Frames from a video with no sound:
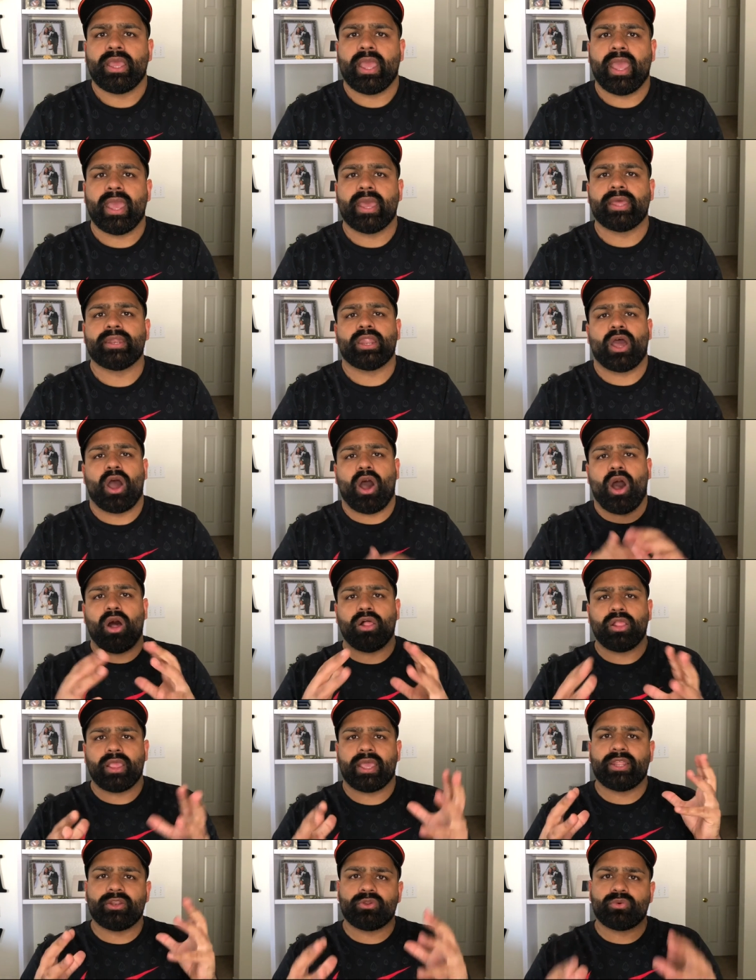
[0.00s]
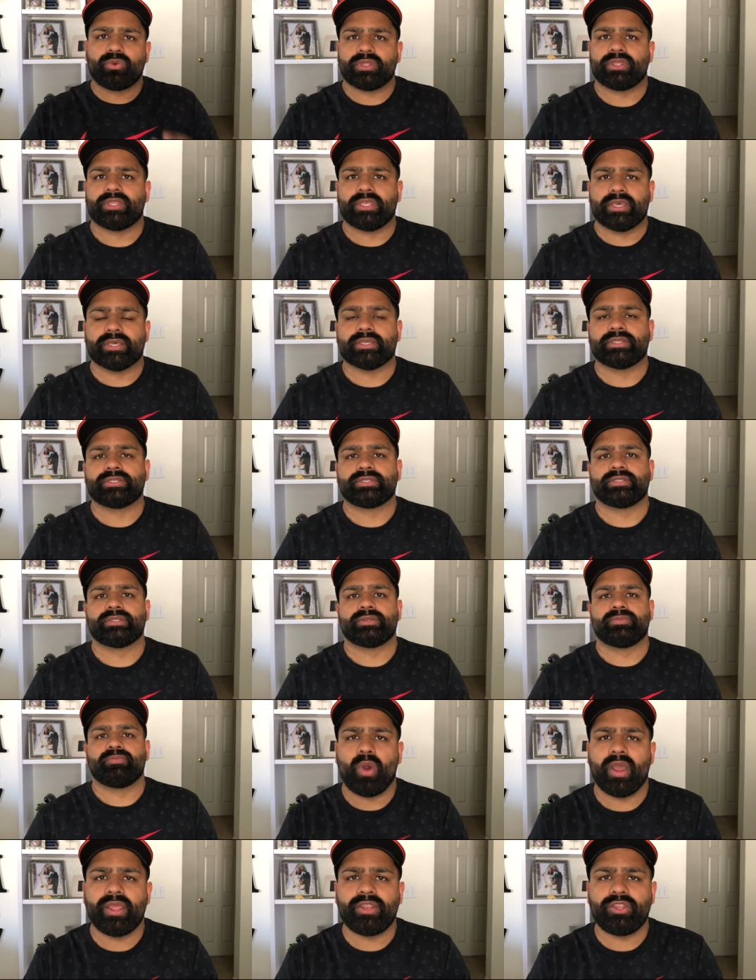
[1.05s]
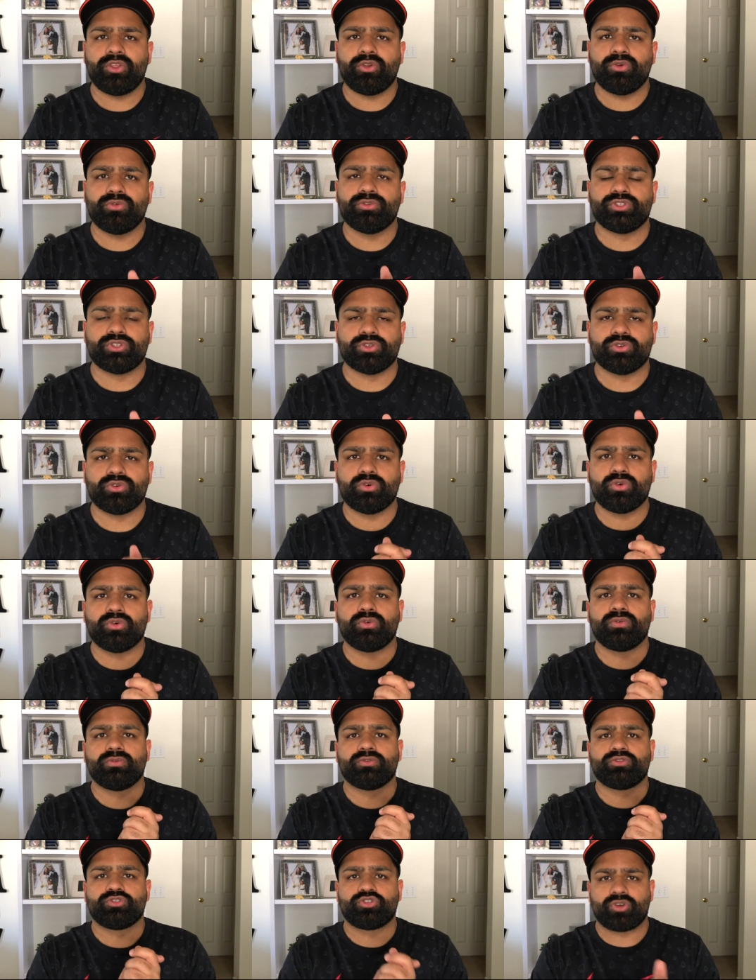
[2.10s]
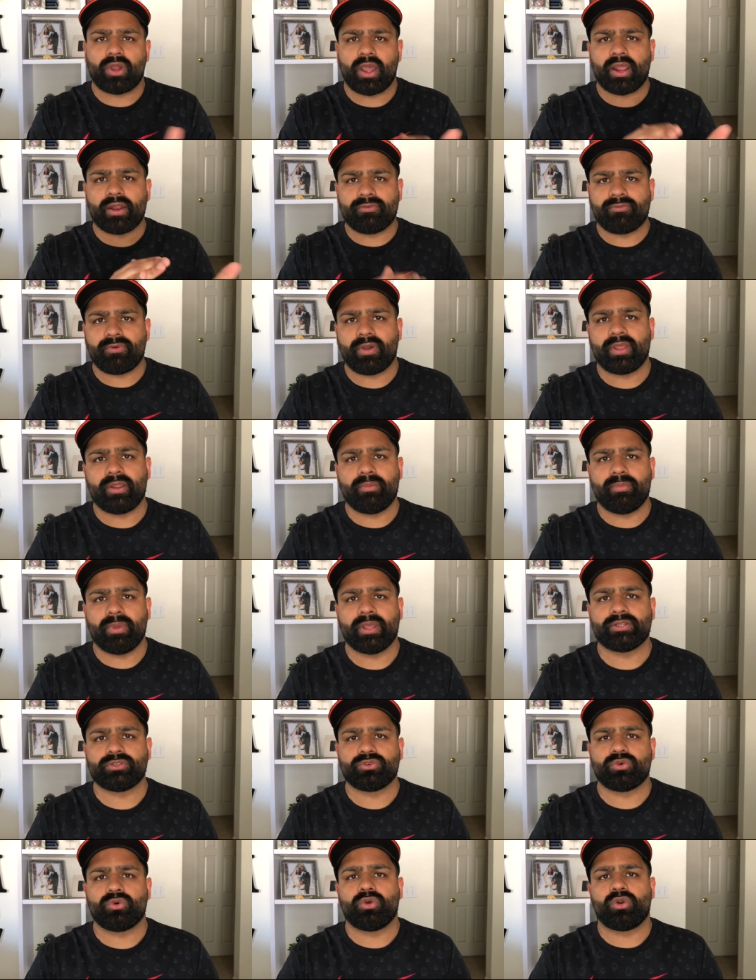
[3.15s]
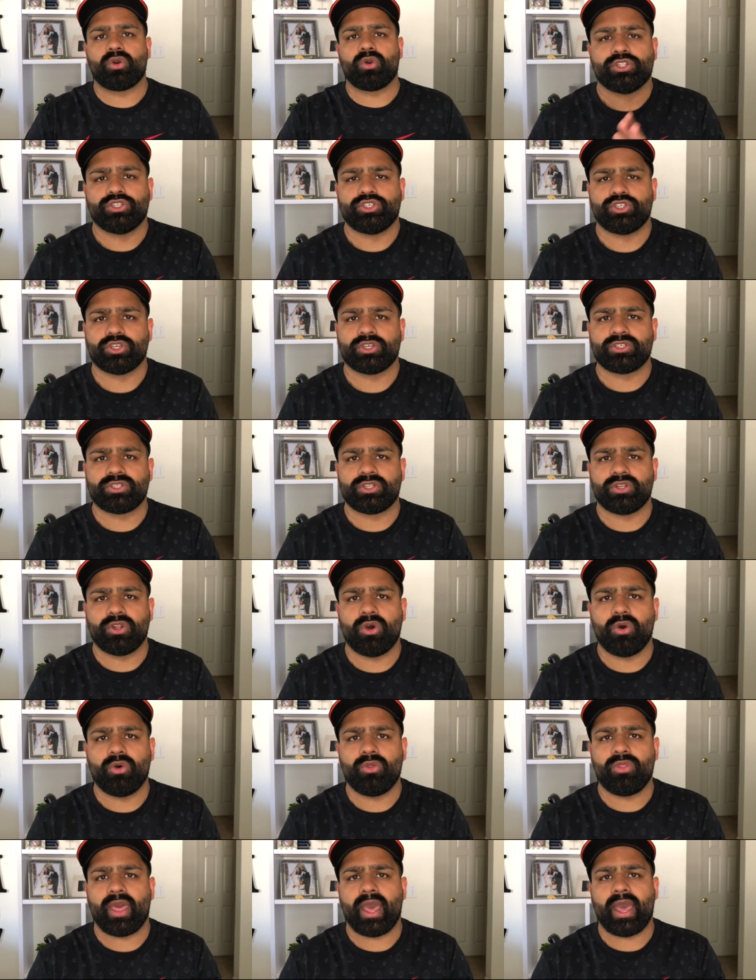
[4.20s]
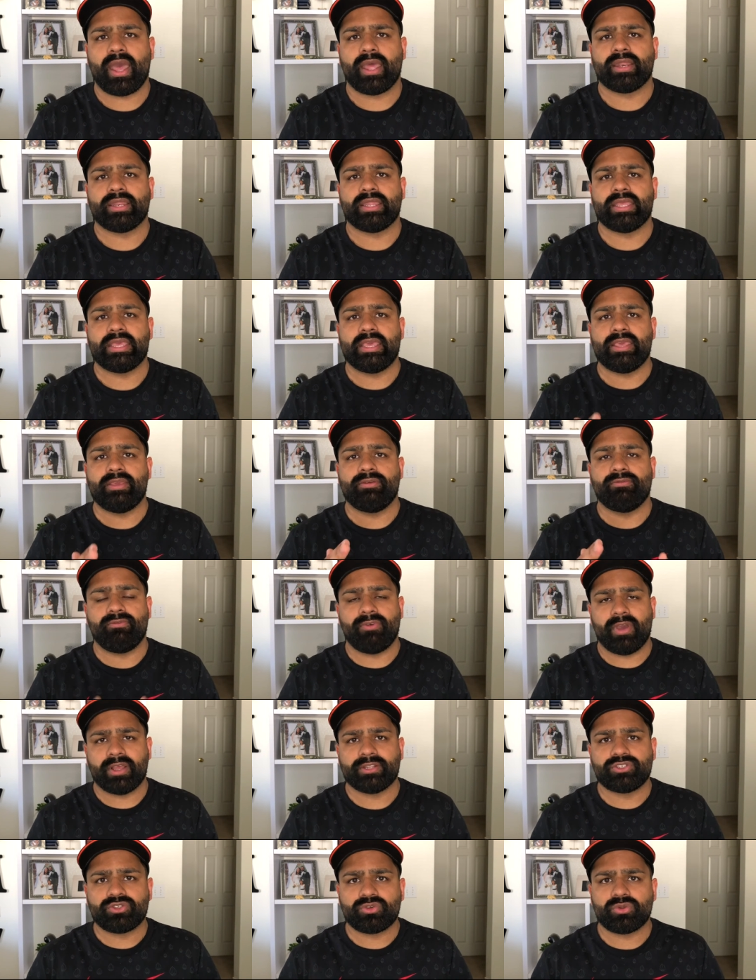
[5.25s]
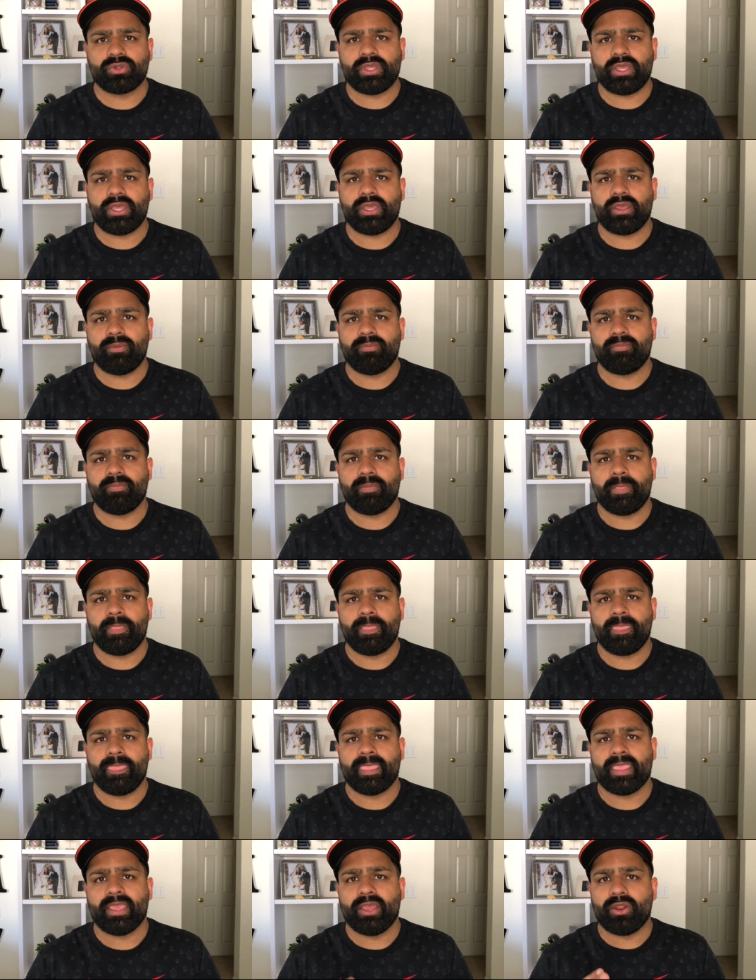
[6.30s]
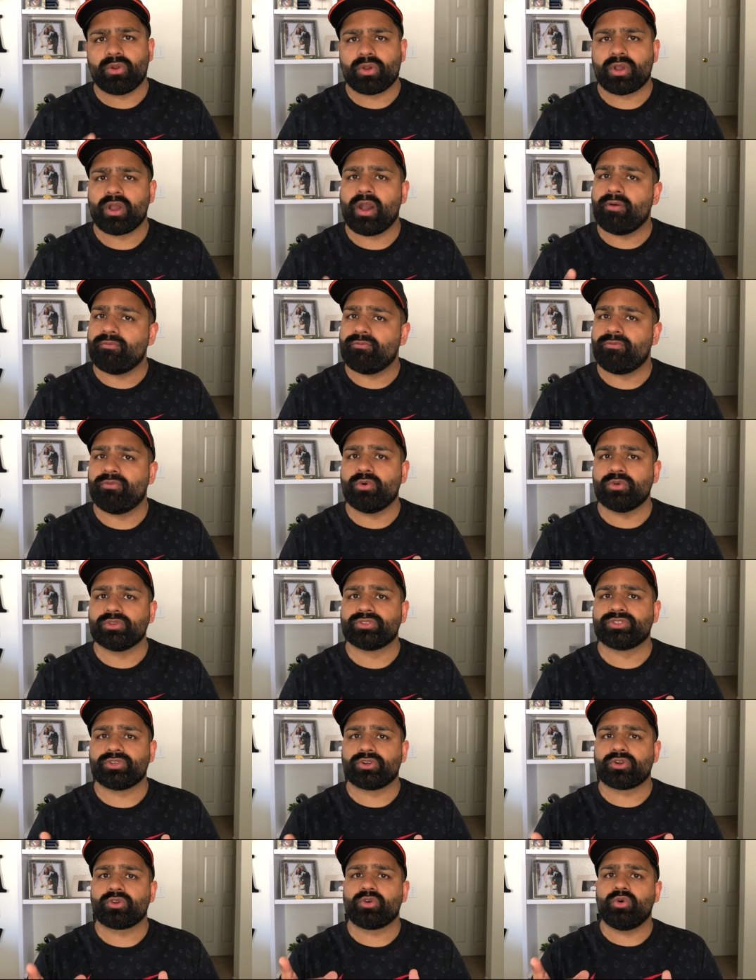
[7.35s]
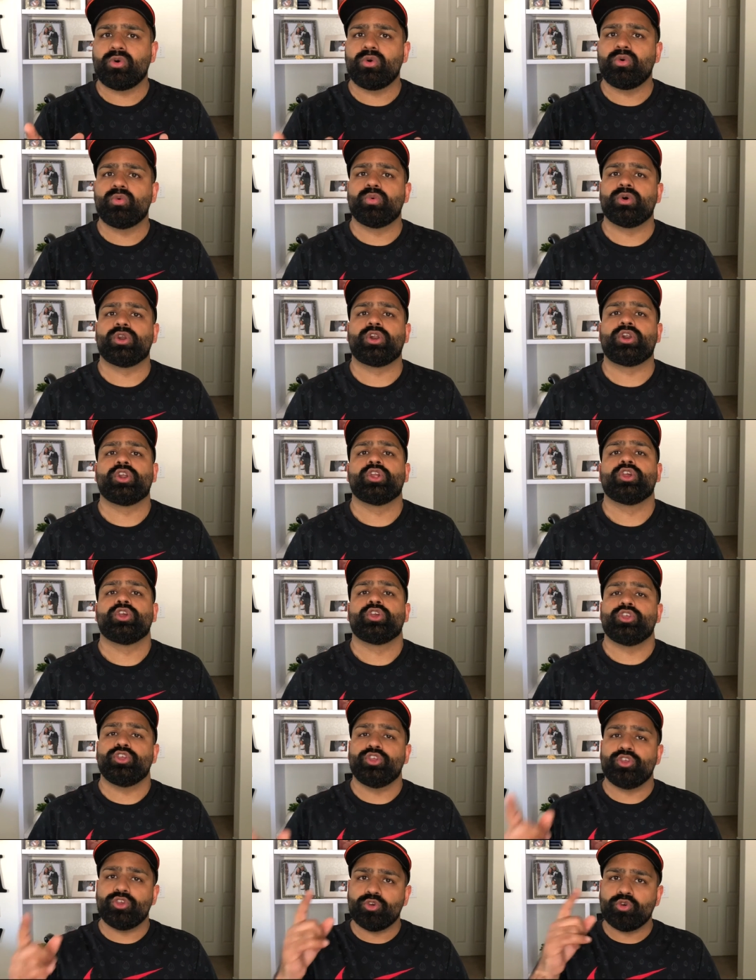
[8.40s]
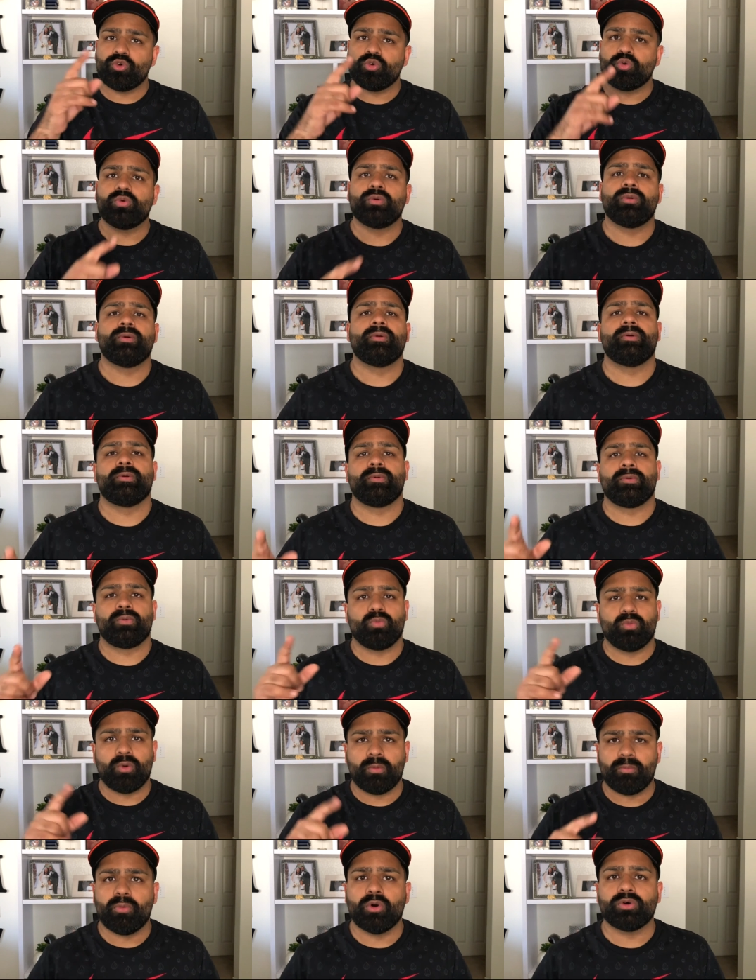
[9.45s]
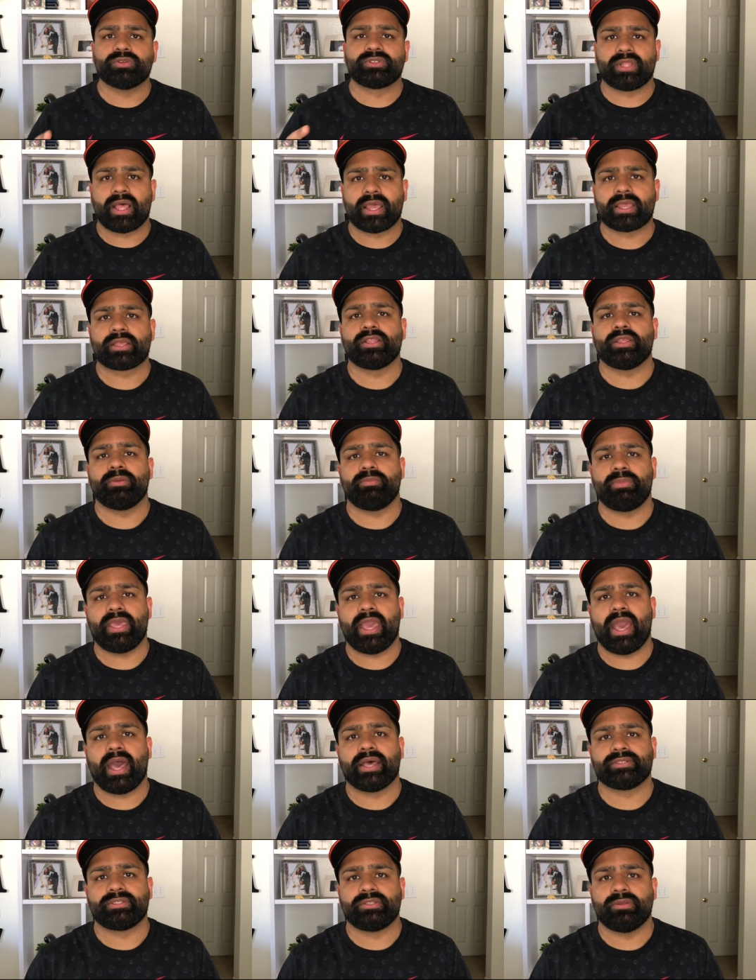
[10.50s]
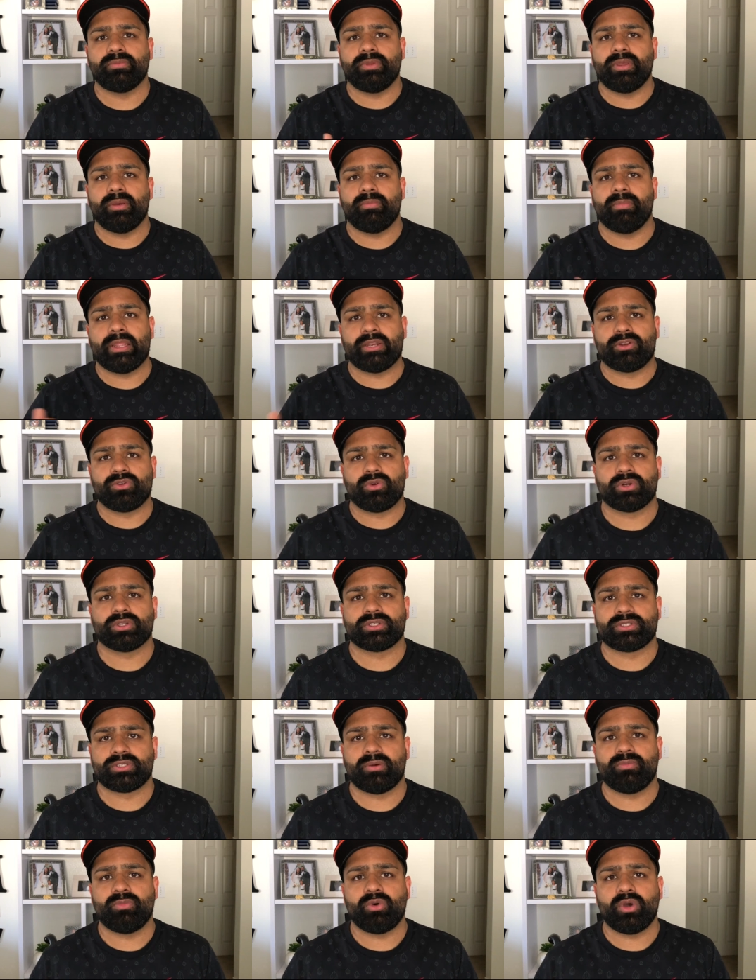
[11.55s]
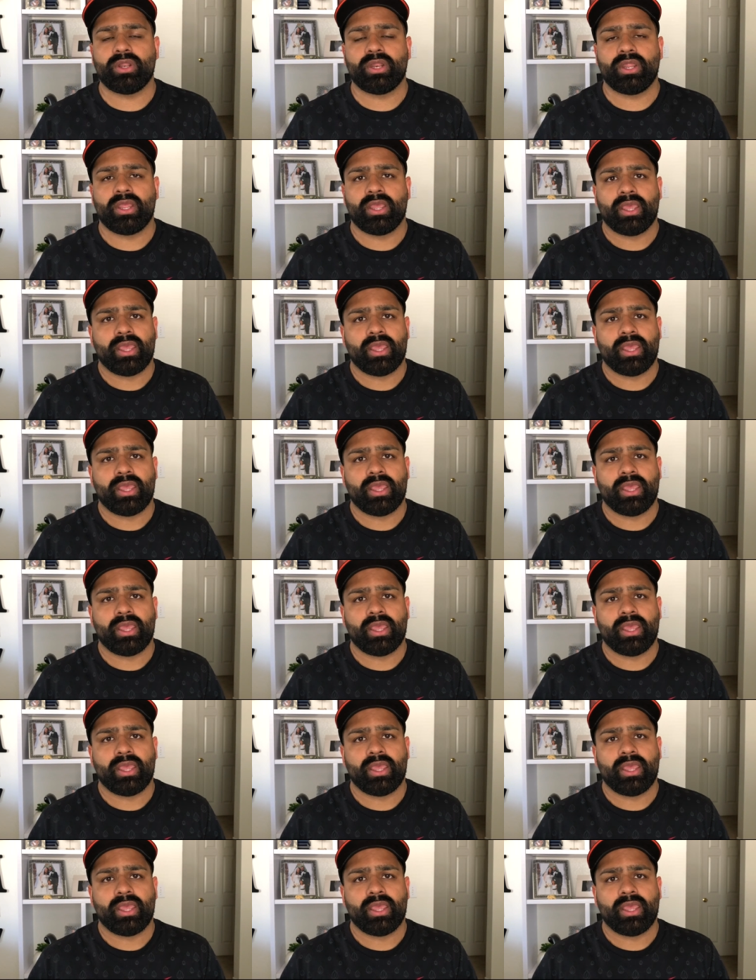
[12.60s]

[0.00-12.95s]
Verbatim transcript: and i'll end with this when you do try to find a mentor just know that eventually it'll come full circle where you will most likely be asked to be a mentor to someone,